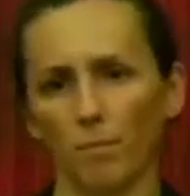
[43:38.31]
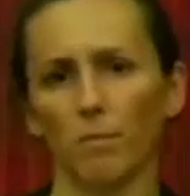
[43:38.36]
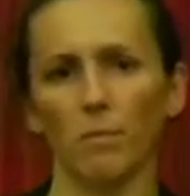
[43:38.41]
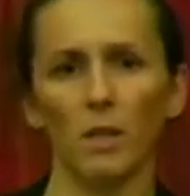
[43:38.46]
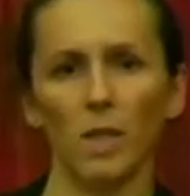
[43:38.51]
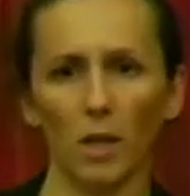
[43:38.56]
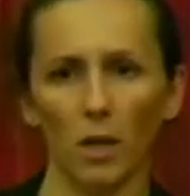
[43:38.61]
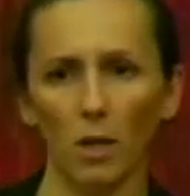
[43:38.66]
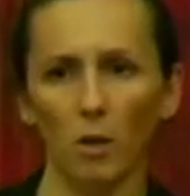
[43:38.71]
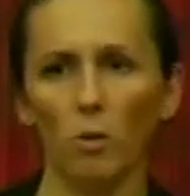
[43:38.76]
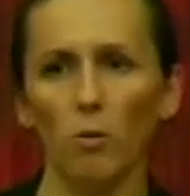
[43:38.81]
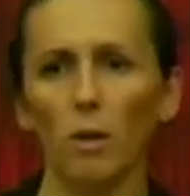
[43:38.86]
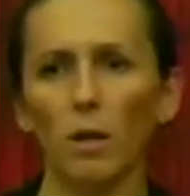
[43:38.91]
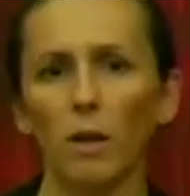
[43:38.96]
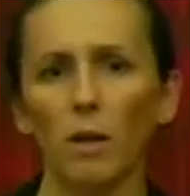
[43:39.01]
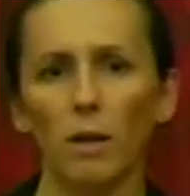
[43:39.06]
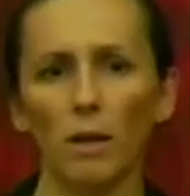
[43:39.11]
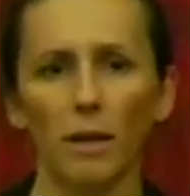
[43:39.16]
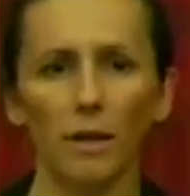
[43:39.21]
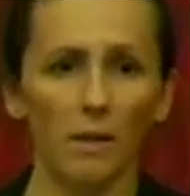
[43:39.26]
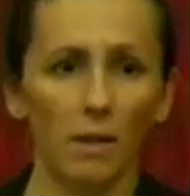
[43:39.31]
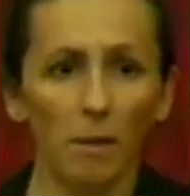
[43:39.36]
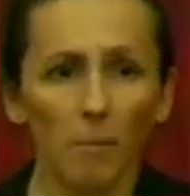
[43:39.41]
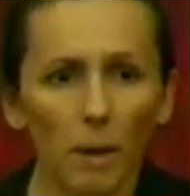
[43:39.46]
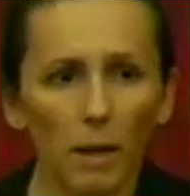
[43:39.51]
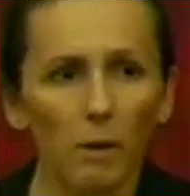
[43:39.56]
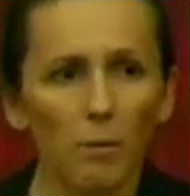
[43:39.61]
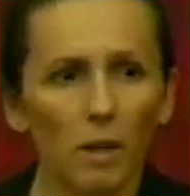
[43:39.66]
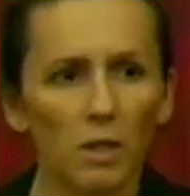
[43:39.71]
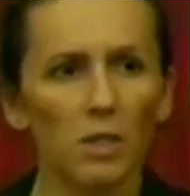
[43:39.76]
You know, they
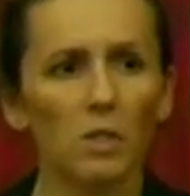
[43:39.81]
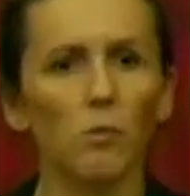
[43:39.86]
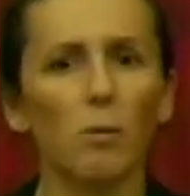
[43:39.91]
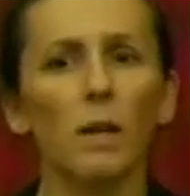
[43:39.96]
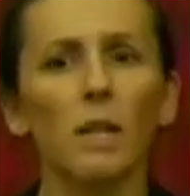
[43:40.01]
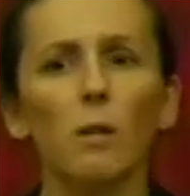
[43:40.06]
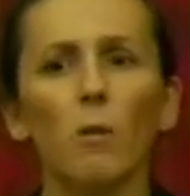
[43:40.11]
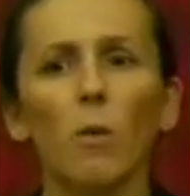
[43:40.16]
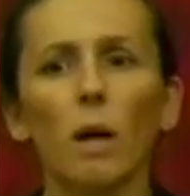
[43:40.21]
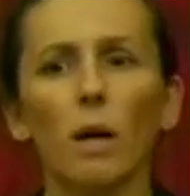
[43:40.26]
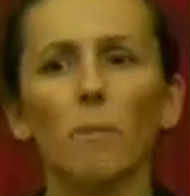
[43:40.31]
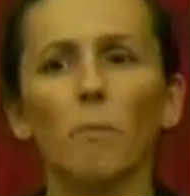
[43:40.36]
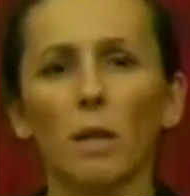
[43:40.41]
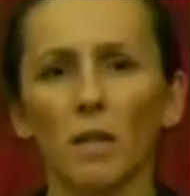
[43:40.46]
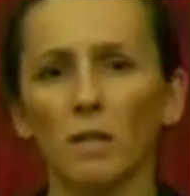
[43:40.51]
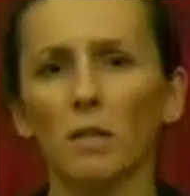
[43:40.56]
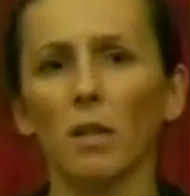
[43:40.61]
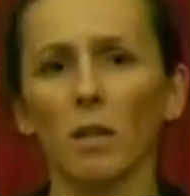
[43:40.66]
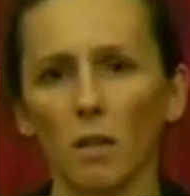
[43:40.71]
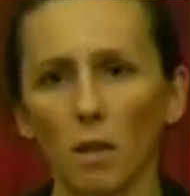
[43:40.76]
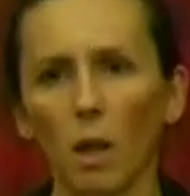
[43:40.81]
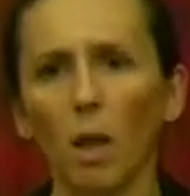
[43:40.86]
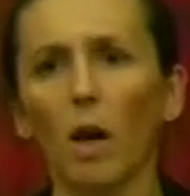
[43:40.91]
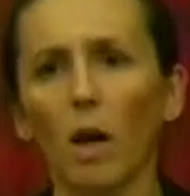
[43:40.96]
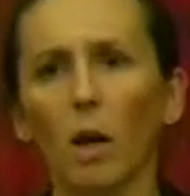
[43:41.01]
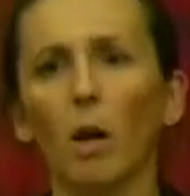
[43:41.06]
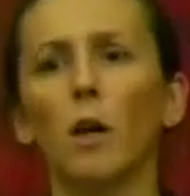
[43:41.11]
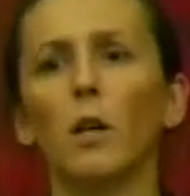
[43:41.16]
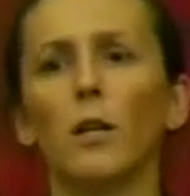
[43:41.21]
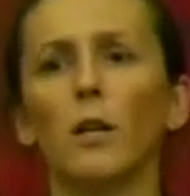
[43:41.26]
may arrest you anyway, but it's a lot
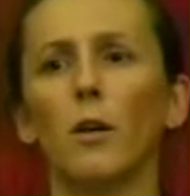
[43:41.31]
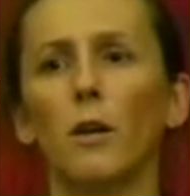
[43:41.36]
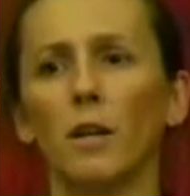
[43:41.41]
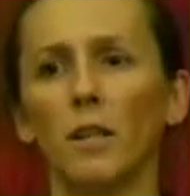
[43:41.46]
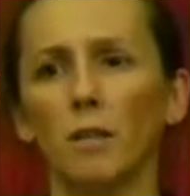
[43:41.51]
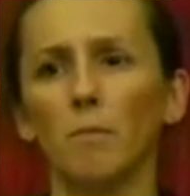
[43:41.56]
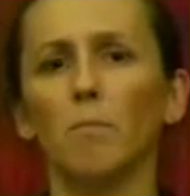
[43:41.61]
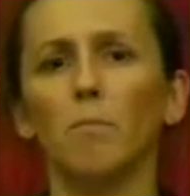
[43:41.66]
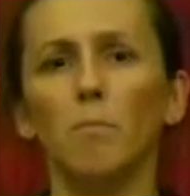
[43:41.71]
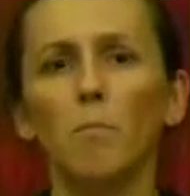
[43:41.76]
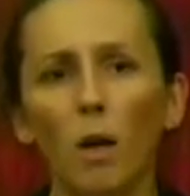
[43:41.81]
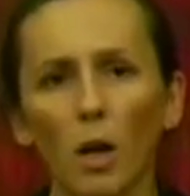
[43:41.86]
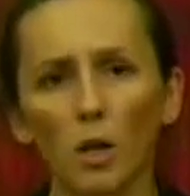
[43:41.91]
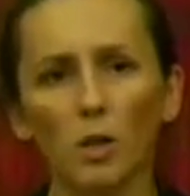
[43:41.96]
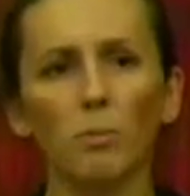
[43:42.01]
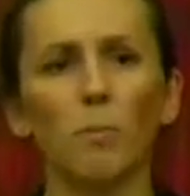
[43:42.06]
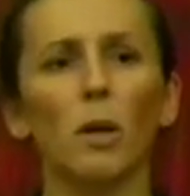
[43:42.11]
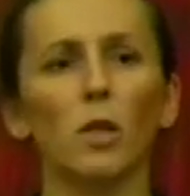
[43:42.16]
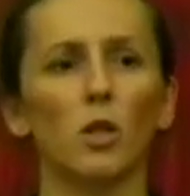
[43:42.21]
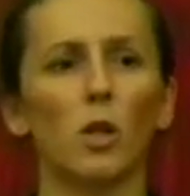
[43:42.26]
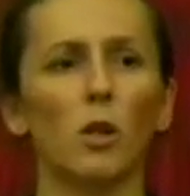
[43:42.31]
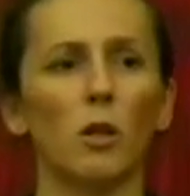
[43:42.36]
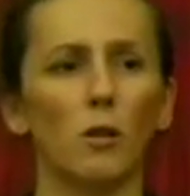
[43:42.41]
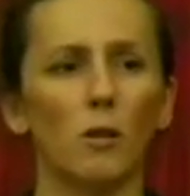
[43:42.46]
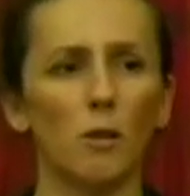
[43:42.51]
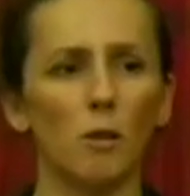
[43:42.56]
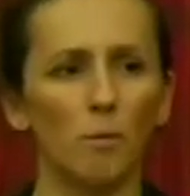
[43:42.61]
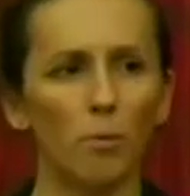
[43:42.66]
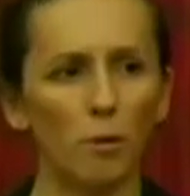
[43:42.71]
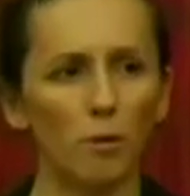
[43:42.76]
harder, and it's much, much
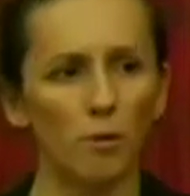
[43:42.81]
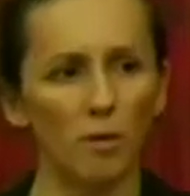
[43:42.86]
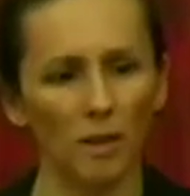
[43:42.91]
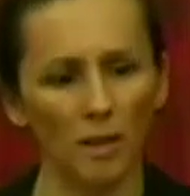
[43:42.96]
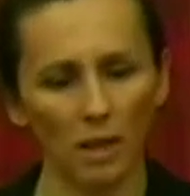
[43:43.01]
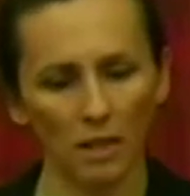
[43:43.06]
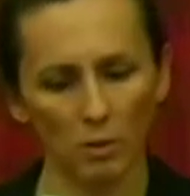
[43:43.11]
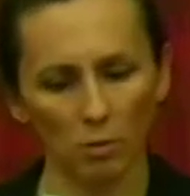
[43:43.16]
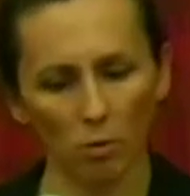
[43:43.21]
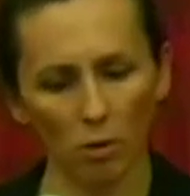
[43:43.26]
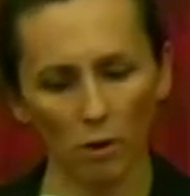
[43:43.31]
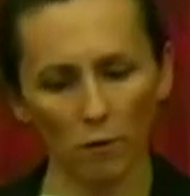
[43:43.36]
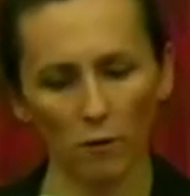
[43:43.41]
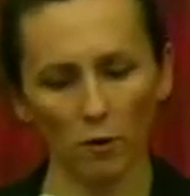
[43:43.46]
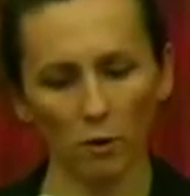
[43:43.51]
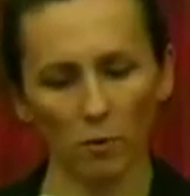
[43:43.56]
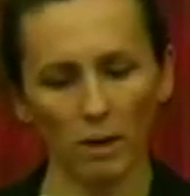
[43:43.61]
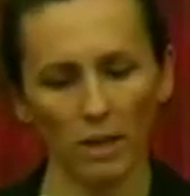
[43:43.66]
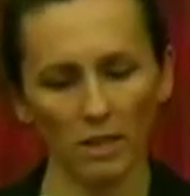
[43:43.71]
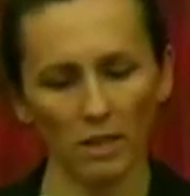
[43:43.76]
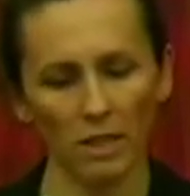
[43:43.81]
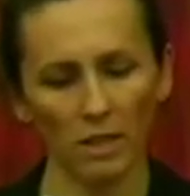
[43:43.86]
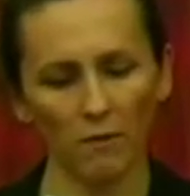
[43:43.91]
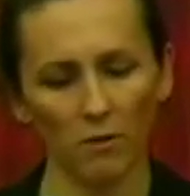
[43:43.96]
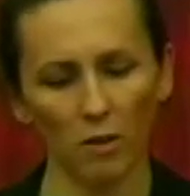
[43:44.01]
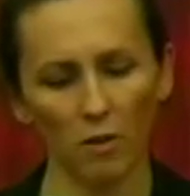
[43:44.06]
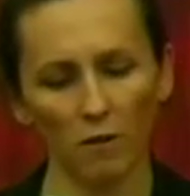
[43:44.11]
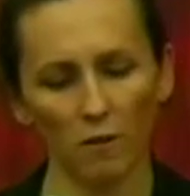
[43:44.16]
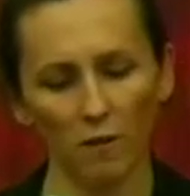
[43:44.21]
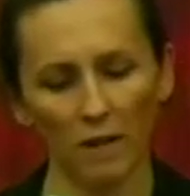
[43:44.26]
harder to prove that that's wrongful arrest
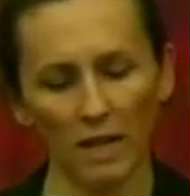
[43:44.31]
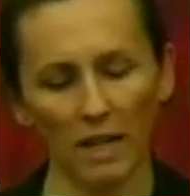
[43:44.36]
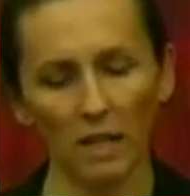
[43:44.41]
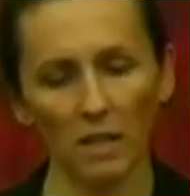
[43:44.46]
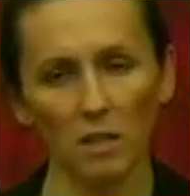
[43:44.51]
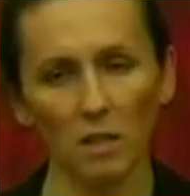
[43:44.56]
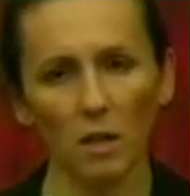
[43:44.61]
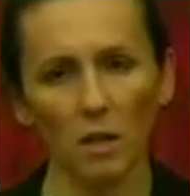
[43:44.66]
after the fact.